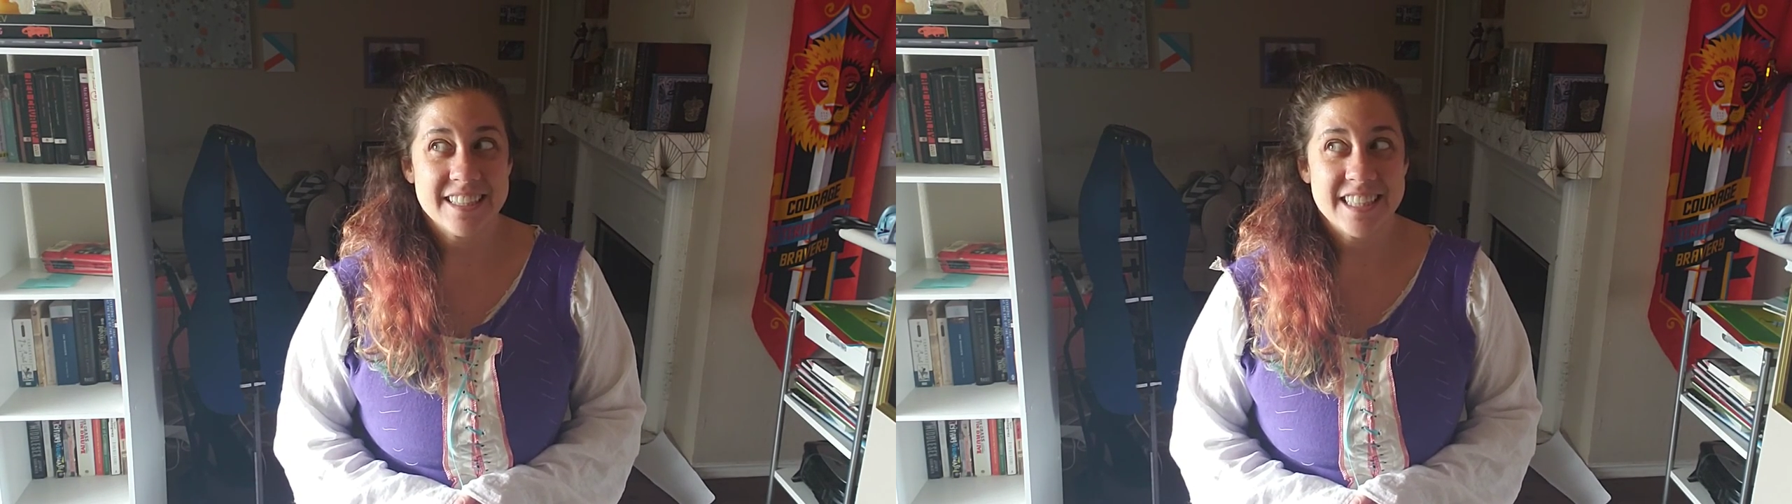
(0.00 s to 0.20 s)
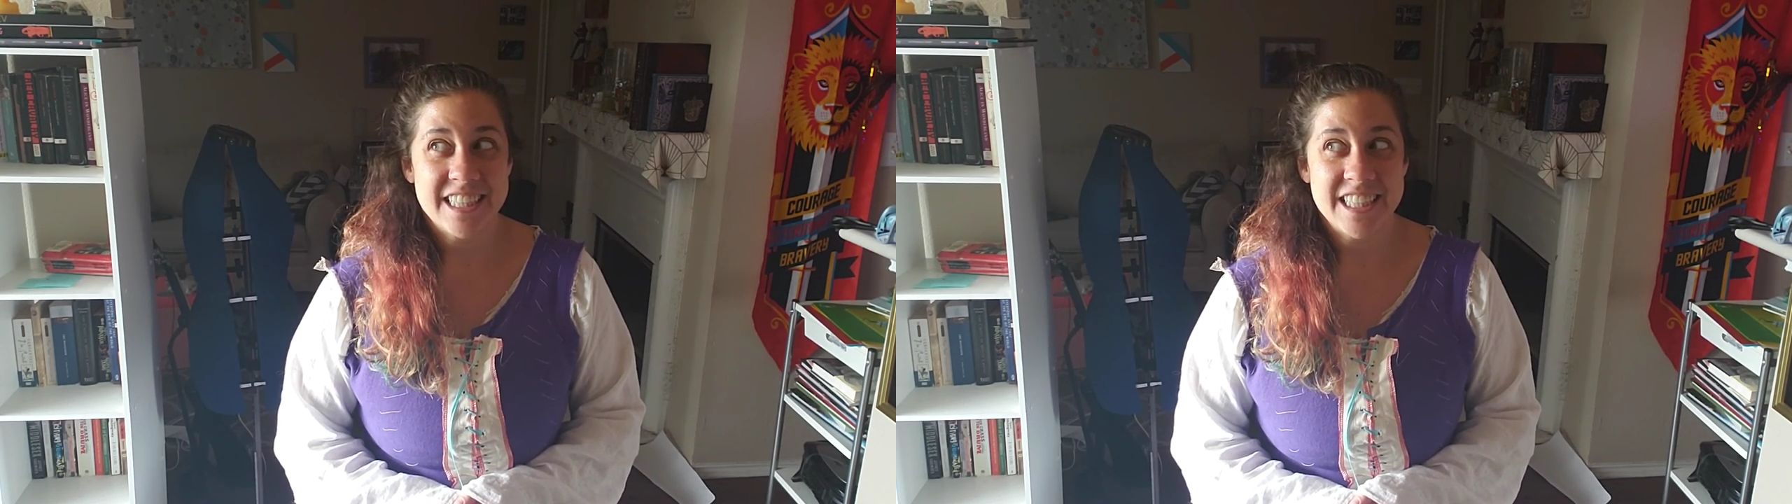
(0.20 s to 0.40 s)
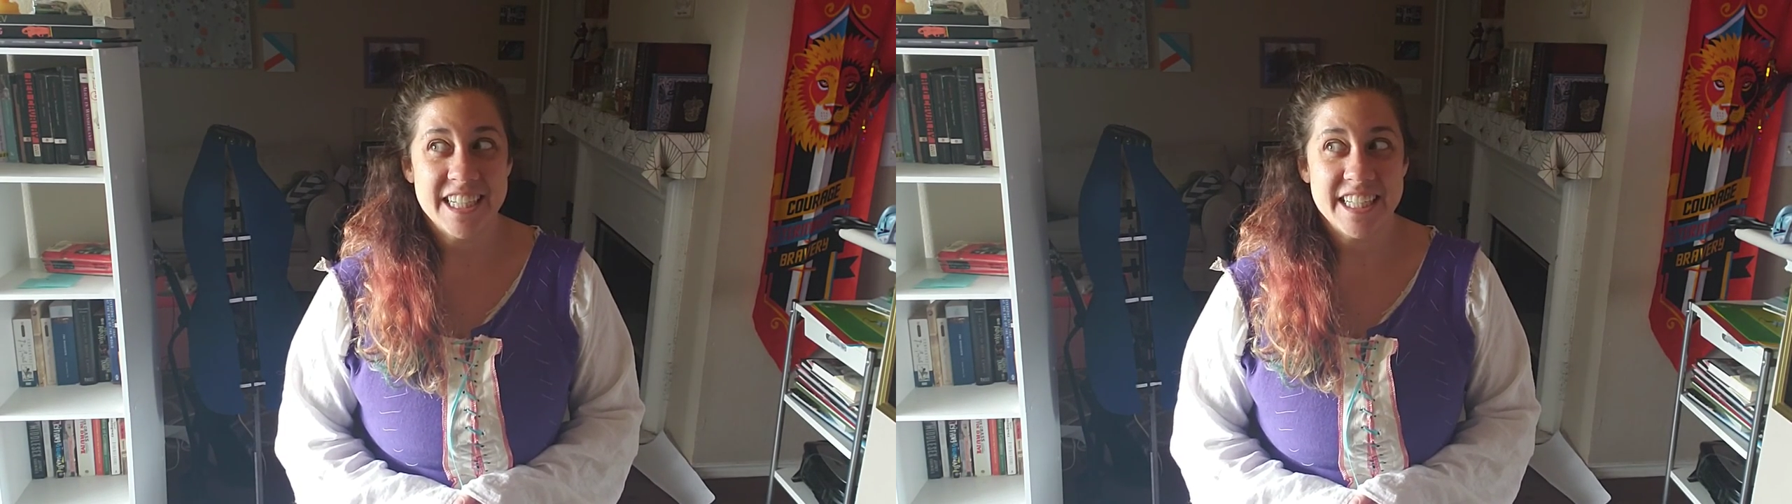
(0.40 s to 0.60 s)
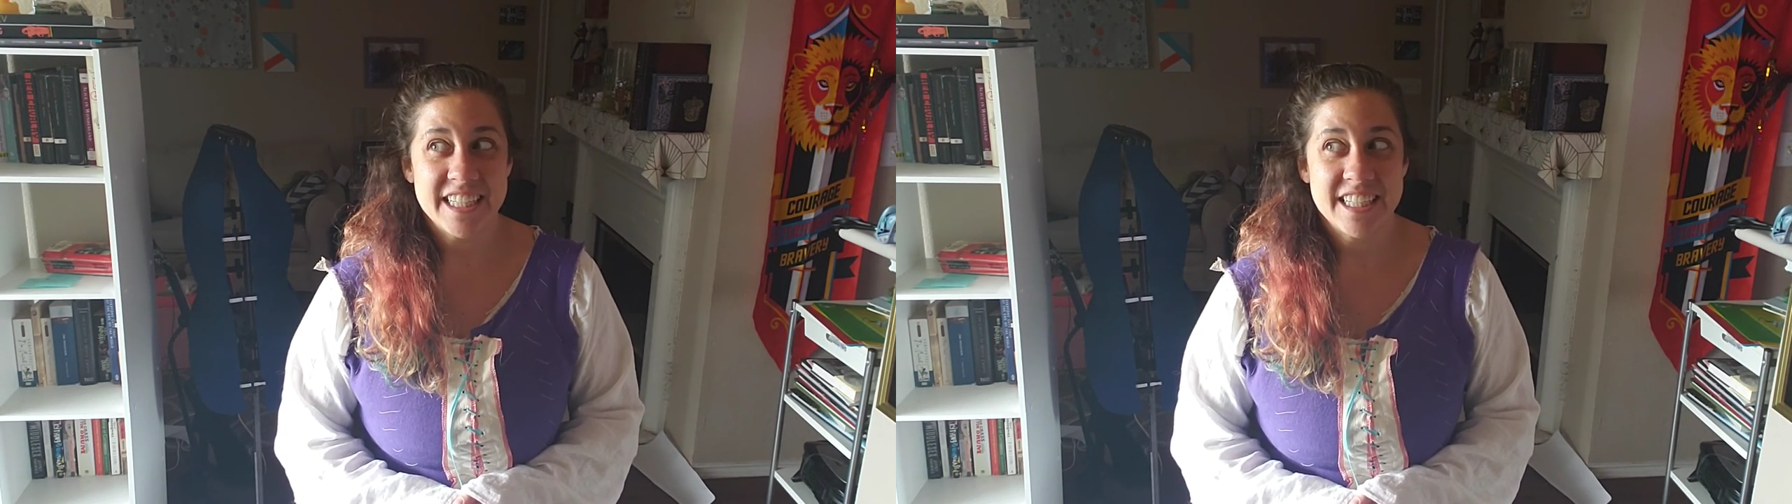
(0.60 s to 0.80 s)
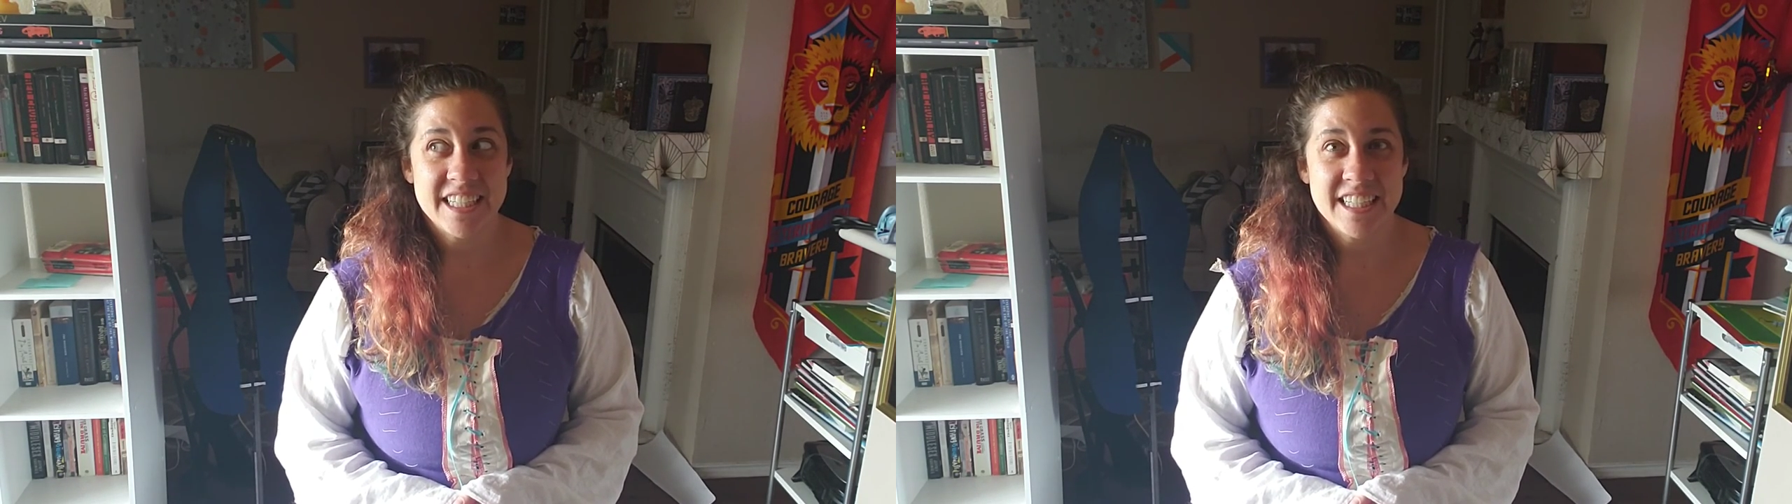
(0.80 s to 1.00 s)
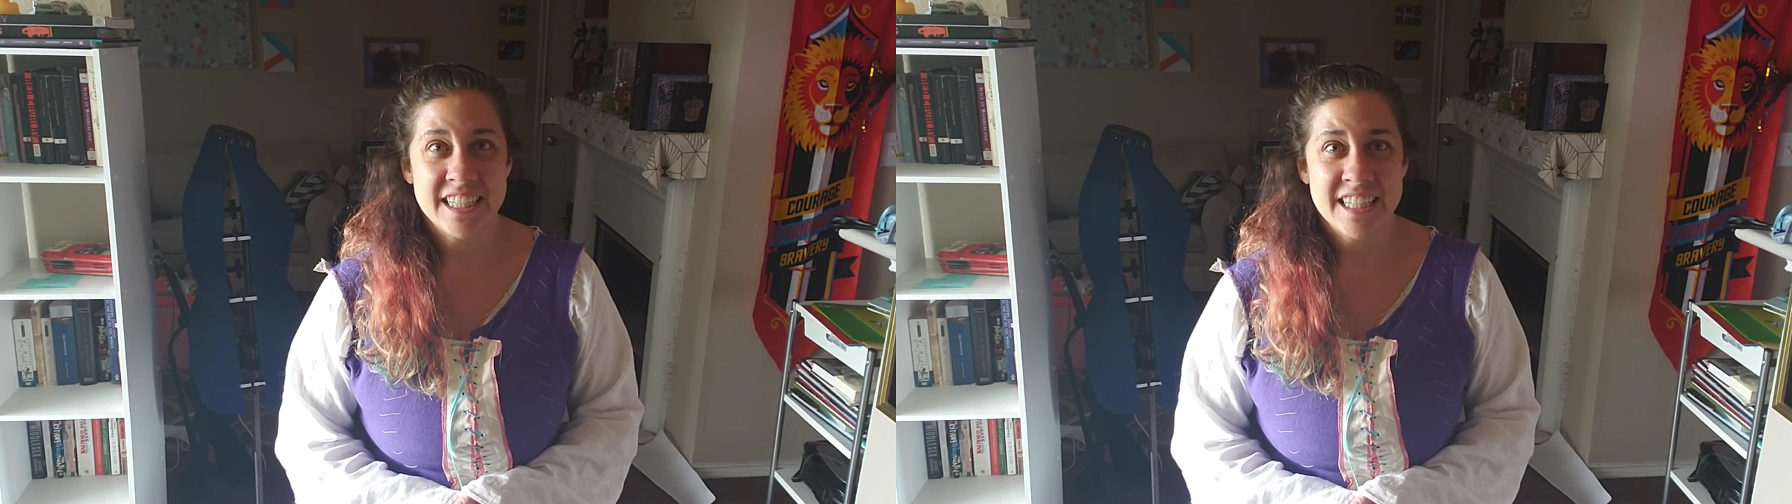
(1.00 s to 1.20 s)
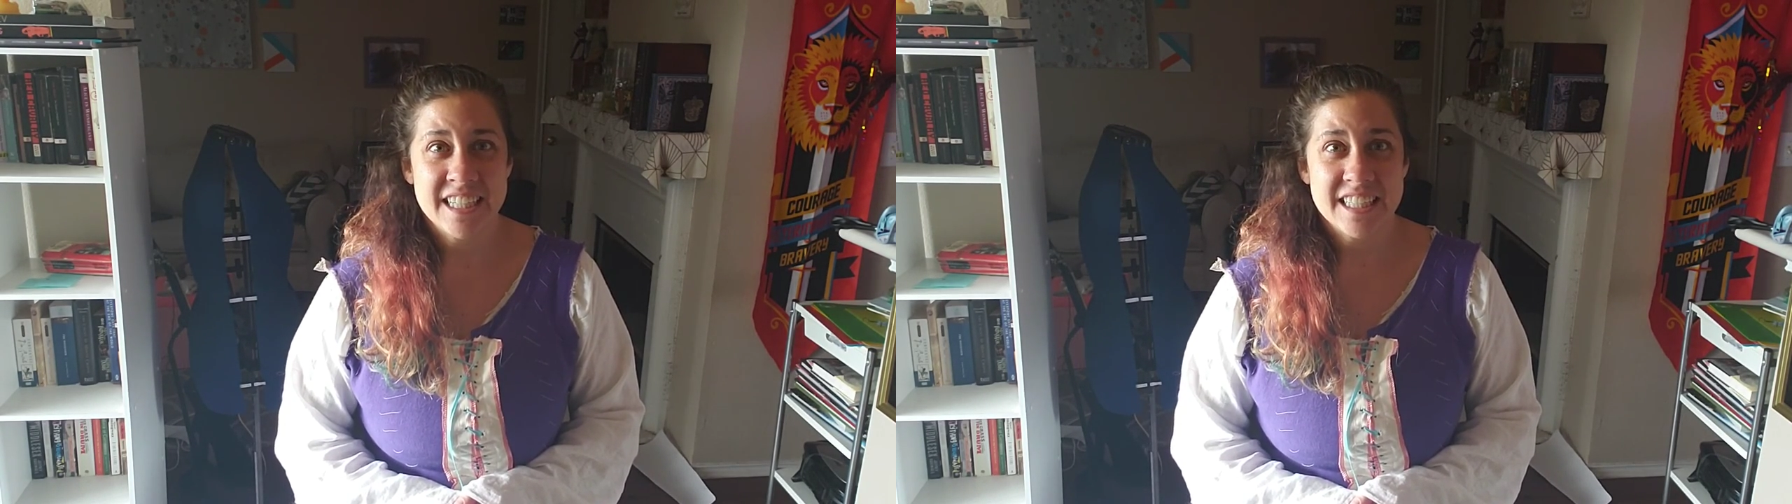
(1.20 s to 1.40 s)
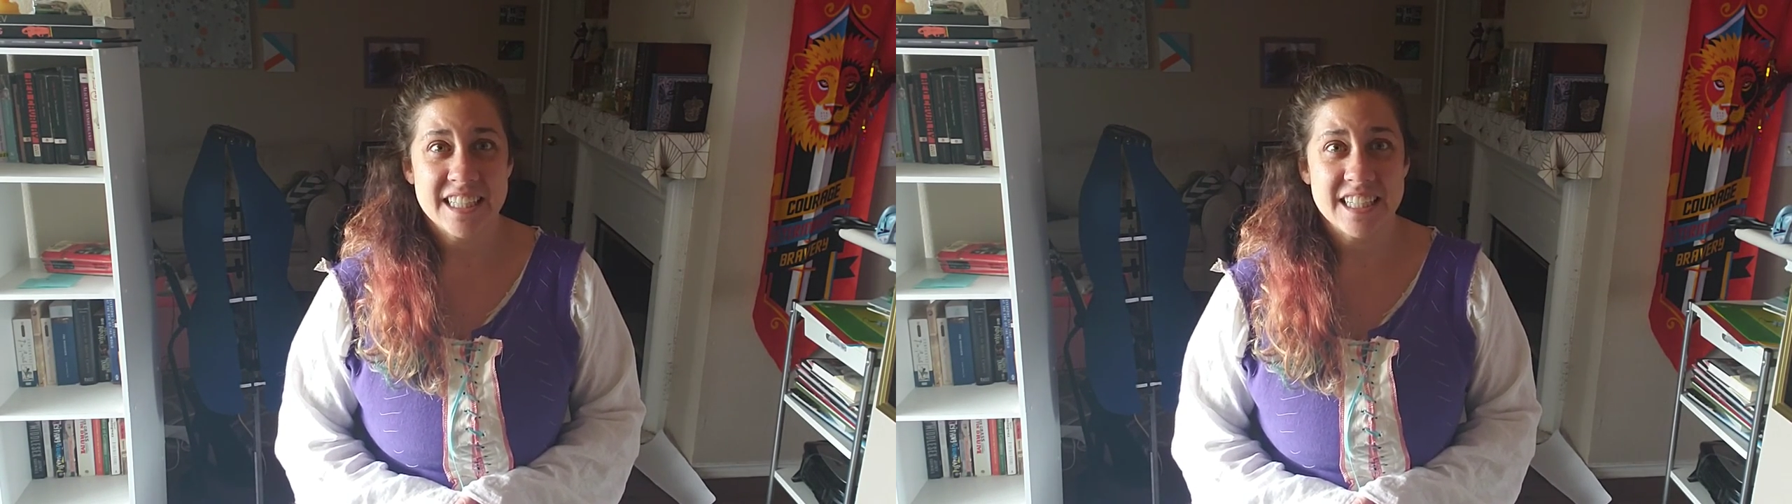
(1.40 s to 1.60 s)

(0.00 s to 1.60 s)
Shit, did